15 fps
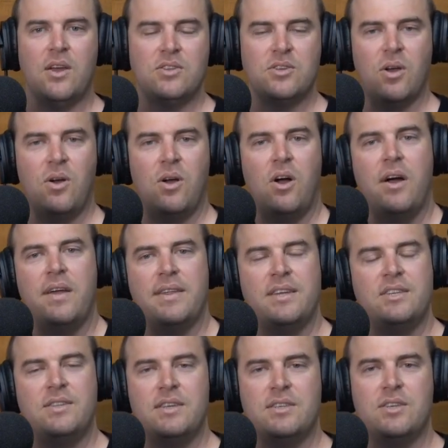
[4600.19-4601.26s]
So
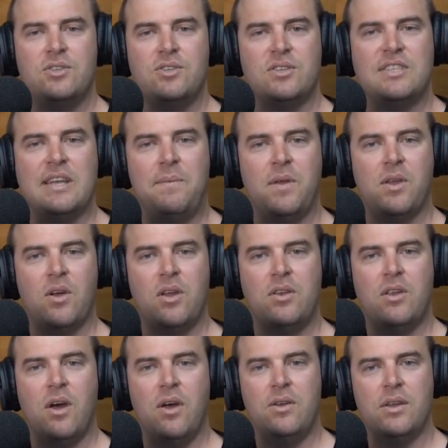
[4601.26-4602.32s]
this is just something I
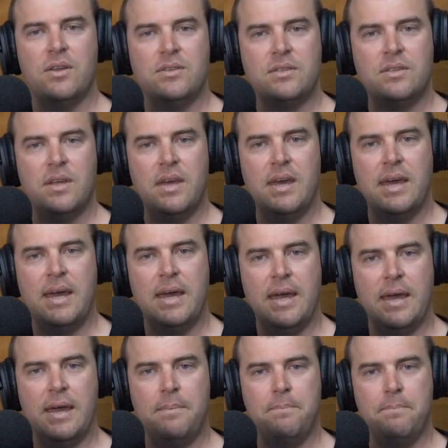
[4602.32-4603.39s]
noticed
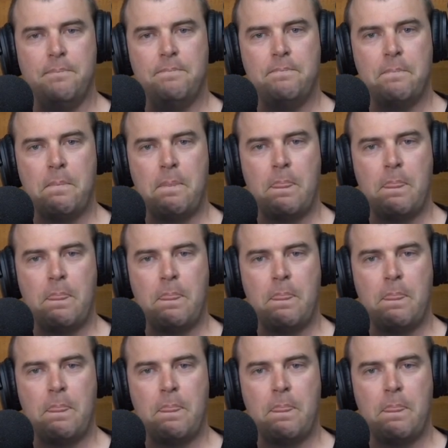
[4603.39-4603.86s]
way